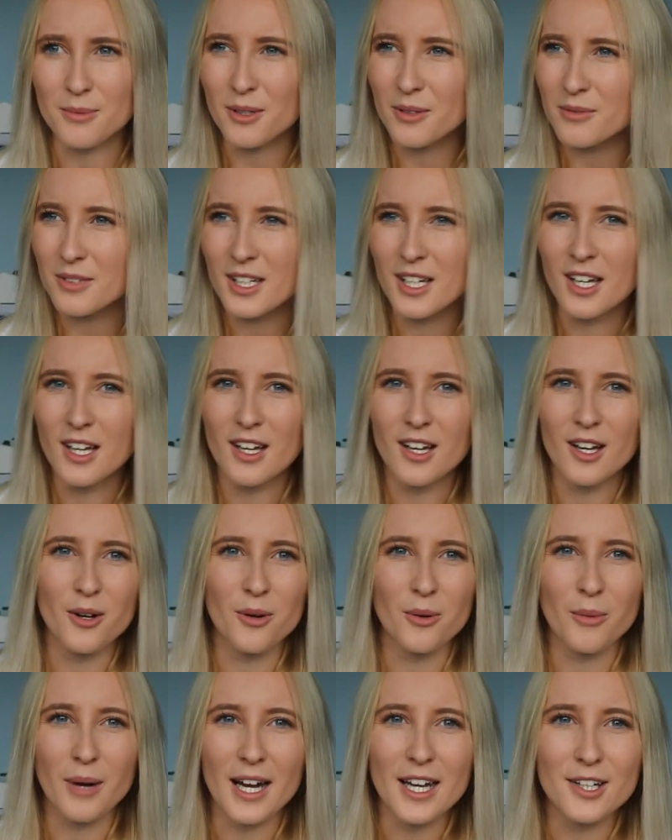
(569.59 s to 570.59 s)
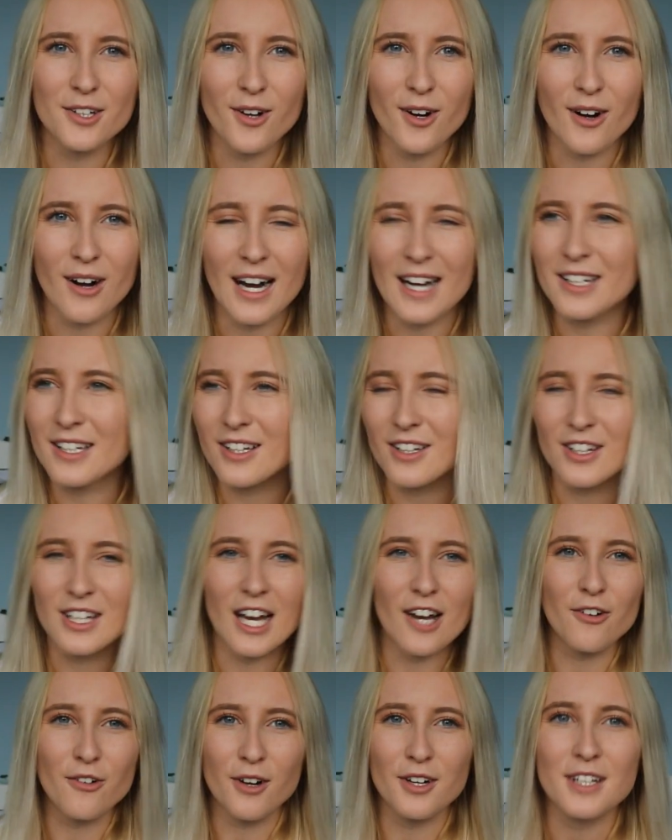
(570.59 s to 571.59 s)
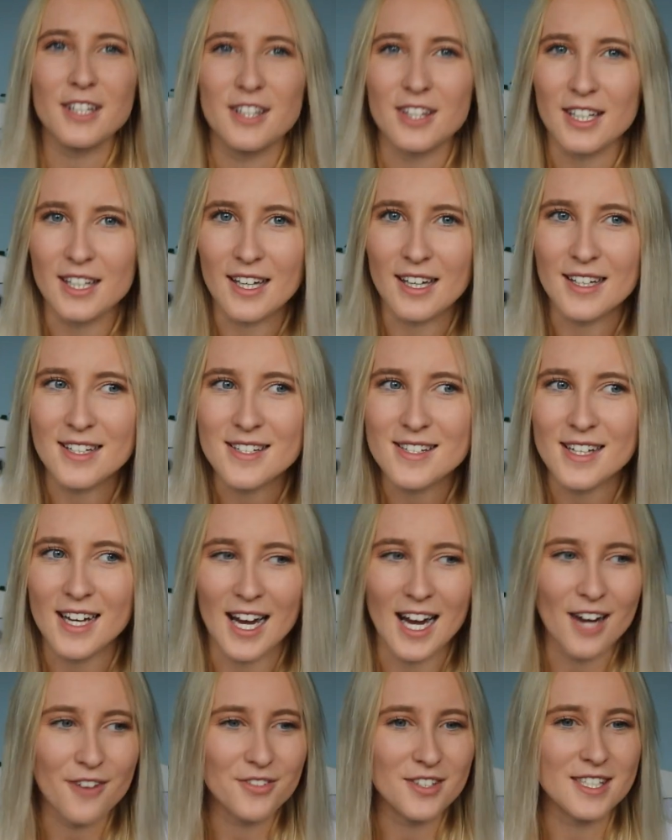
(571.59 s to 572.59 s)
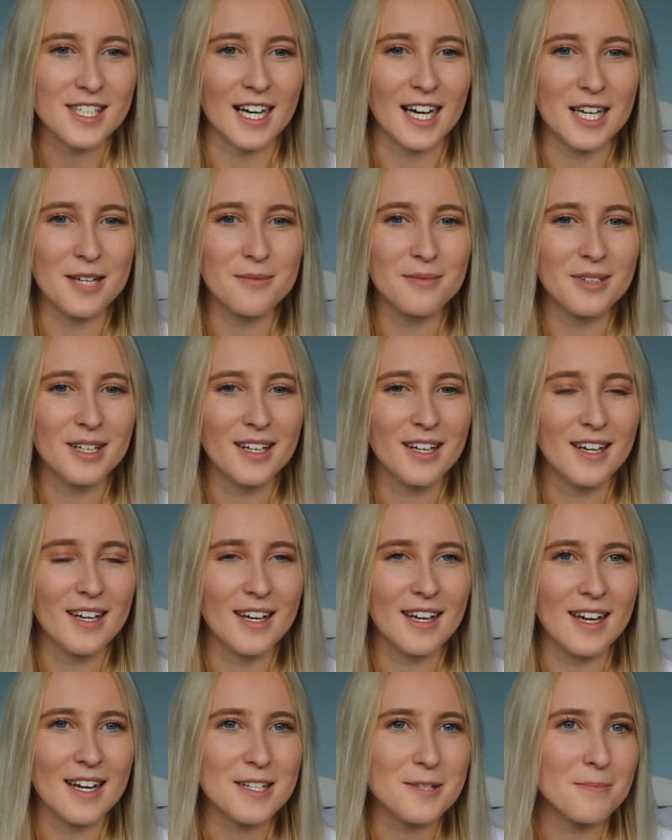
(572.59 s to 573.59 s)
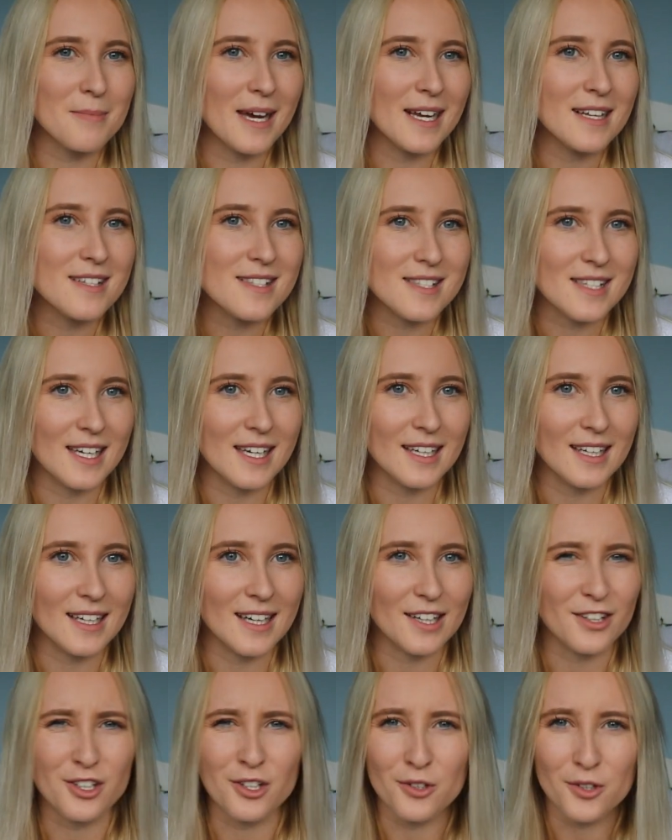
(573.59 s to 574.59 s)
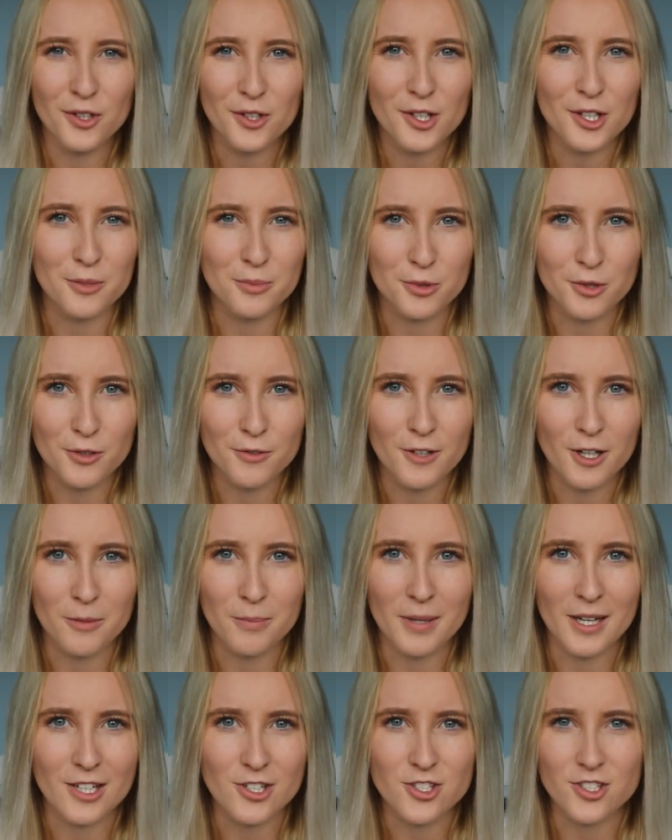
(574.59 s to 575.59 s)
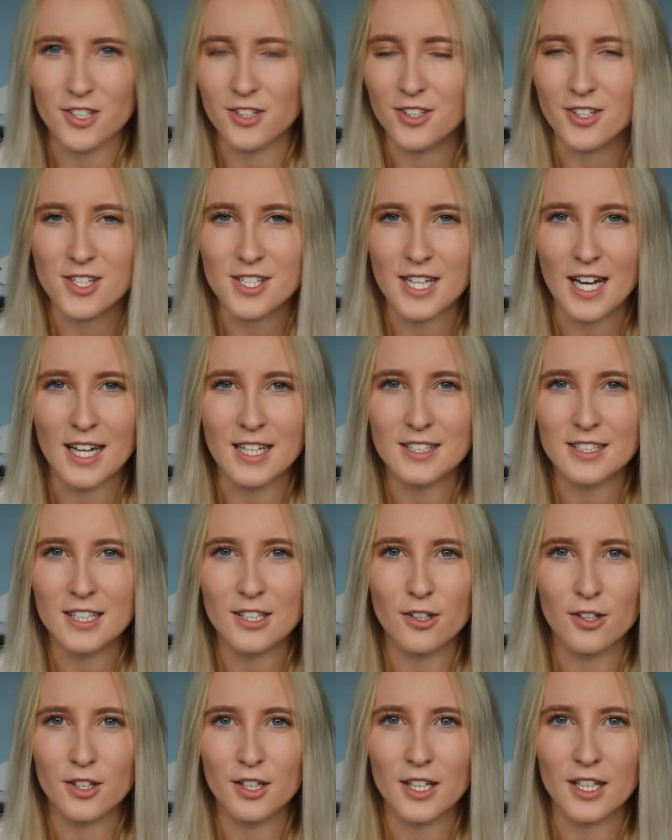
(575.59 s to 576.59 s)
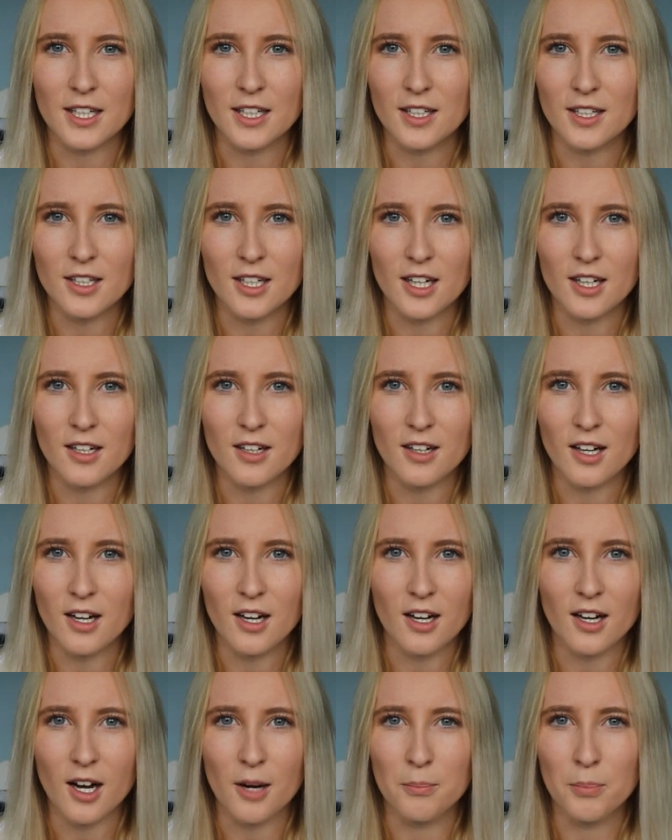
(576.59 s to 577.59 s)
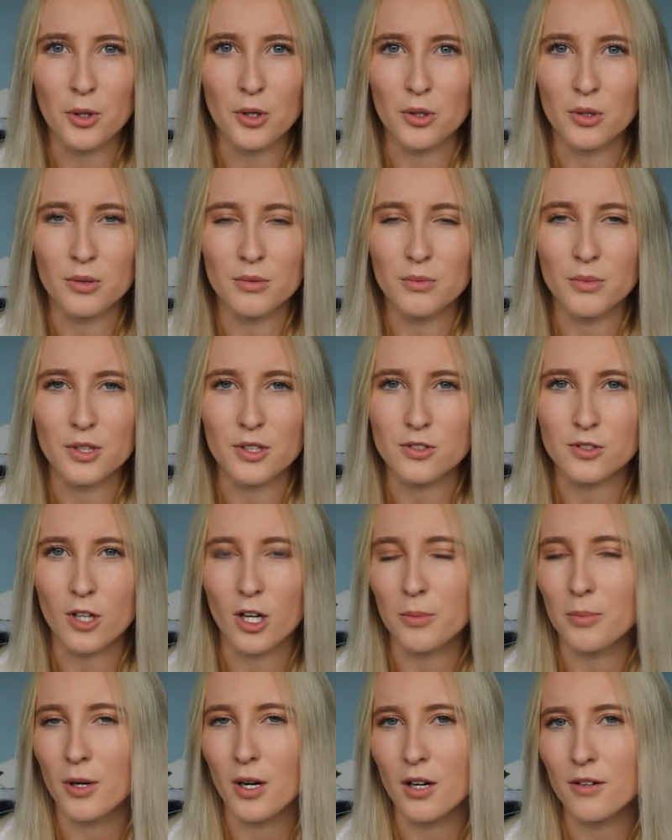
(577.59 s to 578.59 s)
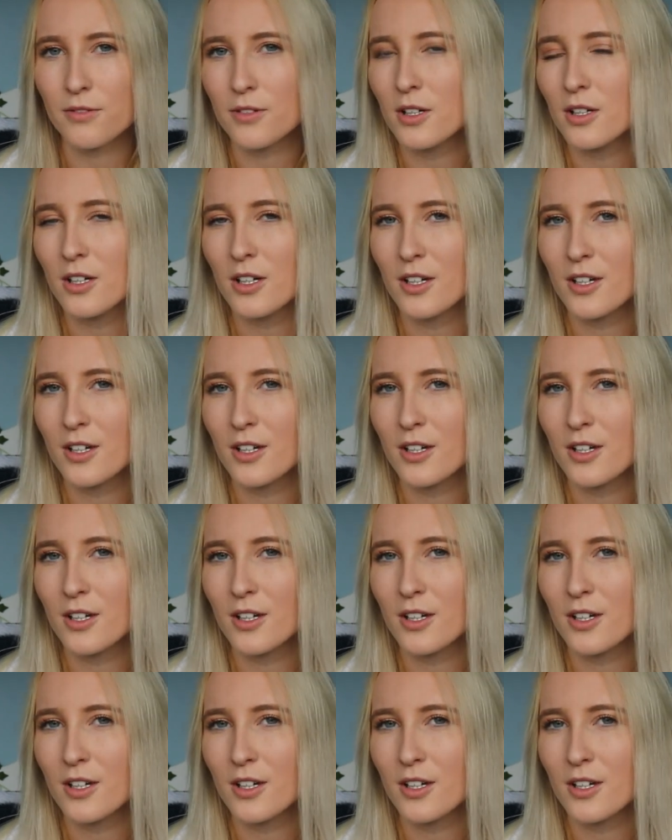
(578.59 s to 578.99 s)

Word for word: Well, why not? And the ironic thing is, half the time it's men saying it, and then you look at their profile picture and they're standing on like a boat with their top off.